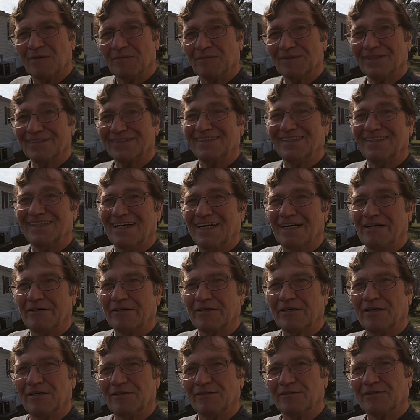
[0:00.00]
we'll see how
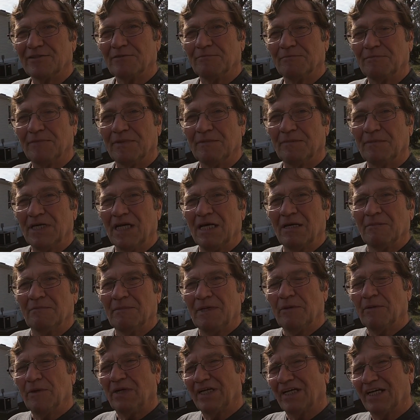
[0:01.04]
it goes.
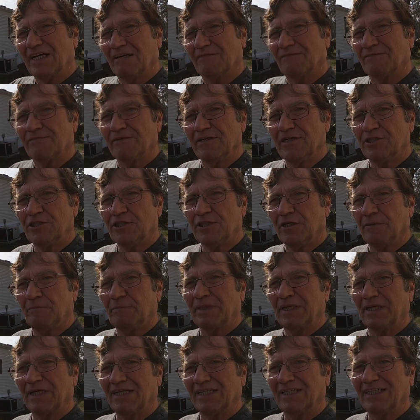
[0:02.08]
Meanwhile, you get free
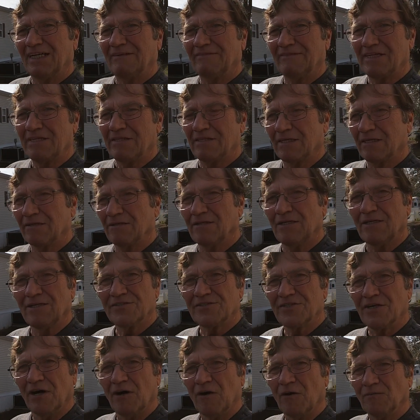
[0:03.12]
shipping on everything
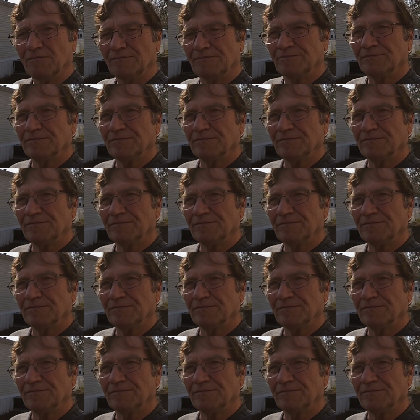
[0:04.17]
also,